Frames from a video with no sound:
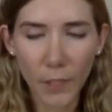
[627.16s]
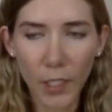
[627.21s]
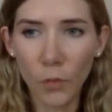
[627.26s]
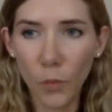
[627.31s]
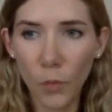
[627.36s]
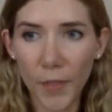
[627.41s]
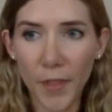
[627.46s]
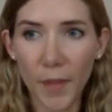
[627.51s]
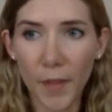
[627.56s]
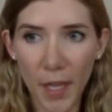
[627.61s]

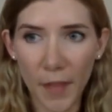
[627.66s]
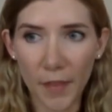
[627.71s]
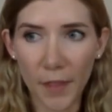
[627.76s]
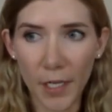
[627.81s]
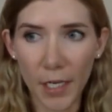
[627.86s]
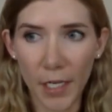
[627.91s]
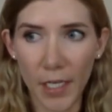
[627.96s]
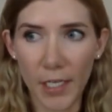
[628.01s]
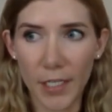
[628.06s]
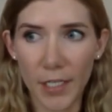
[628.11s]
what the
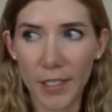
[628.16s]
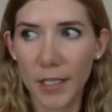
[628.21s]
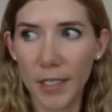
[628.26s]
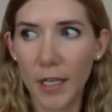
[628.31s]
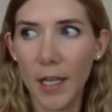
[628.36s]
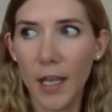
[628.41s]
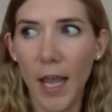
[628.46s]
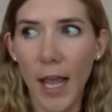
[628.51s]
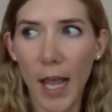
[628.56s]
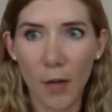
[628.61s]
method is,
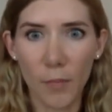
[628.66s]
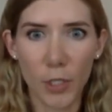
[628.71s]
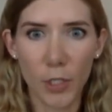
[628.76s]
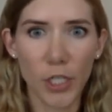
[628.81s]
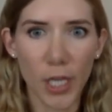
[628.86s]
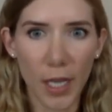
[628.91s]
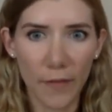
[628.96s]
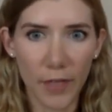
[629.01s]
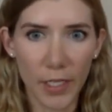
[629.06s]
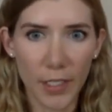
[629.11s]
how
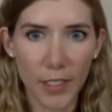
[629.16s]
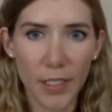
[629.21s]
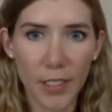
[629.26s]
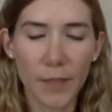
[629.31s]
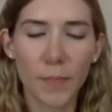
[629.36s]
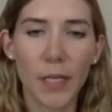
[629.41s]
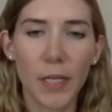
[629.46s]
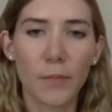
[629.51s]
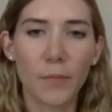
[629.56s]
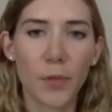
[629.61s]
much evidence
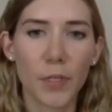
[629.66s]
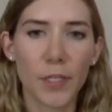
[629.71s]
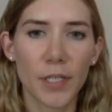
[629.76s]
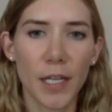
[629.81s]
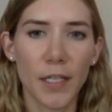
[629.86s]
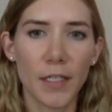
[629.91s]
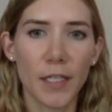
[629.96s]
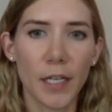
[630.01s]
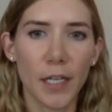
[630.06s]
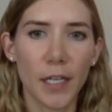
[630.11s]
is being
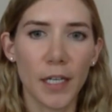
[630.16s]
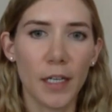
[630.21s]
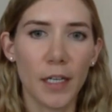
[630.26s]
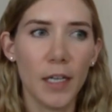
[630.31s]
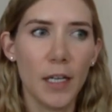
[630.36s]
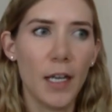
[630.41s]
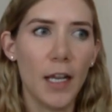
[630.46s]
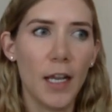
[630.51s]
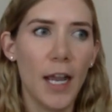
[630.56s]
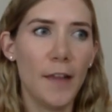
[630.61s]
presented,
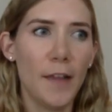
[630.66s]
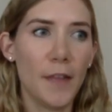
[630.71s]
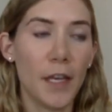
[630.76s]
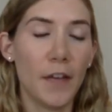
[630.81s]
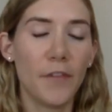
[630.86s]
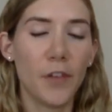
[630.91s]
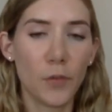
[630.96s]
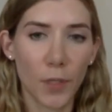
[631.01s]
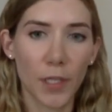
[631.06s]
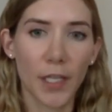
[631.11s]
and then
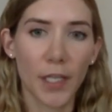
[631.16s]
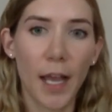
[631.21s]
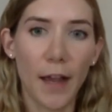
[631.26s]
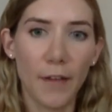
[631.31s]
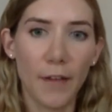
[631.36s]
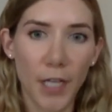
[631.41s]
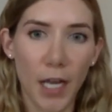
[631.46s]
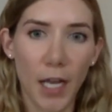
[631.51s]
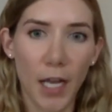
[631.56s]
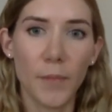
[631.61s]
if you really
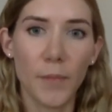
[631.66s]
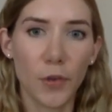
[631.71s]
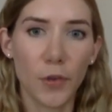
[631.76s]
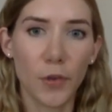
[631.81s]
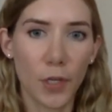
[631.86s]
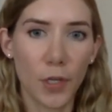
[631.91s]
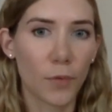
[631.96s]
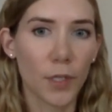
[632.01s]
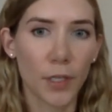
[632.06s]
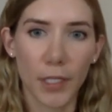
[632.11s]
have time, you
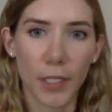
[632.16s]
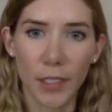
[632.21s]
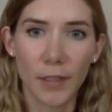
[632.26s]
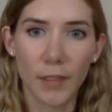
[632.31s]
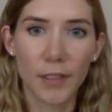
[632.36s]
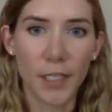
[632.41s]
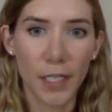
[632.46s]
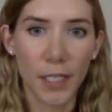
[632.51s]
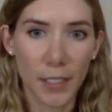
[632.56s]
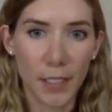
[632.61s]
can
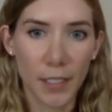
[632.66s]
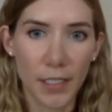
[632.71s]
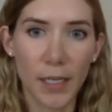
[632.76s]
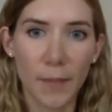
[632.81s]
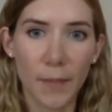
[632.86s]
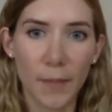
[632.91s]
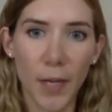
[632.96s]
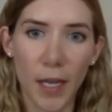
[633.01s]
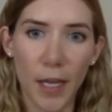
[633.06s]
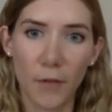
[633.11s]
really dig
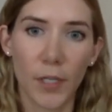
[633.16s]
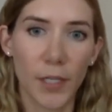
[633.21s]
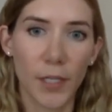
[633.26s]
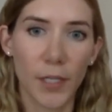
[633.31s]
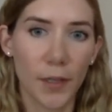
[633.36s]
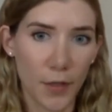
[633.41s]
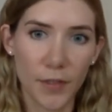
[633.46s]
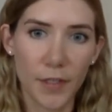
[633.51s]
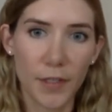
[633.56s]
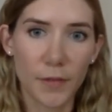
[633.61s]
deep and read
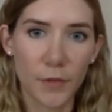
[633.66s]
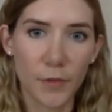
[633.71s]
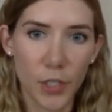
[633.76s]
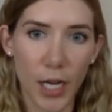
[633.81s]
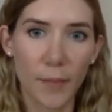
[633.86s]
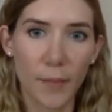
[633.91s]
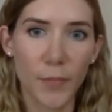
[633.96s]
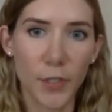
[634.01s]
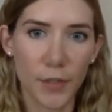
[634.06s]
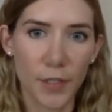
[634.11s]
those
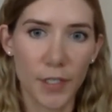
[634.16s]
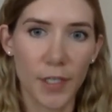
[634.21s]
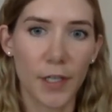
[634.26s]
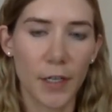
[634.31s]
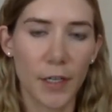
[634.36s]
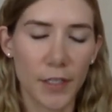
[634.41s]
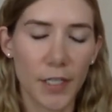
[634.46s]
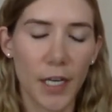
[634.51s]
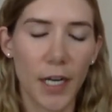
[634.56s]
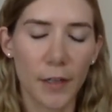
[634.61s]
chapters in
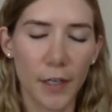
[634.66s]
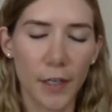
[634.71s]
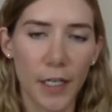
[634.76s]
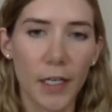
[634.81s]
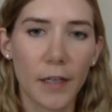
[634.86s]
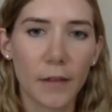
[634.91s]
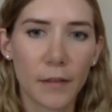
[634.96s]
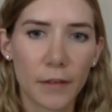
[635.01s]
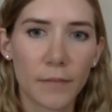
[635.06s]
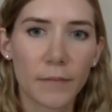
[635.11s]
their
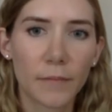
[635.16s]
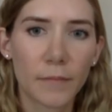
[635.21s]
entirety.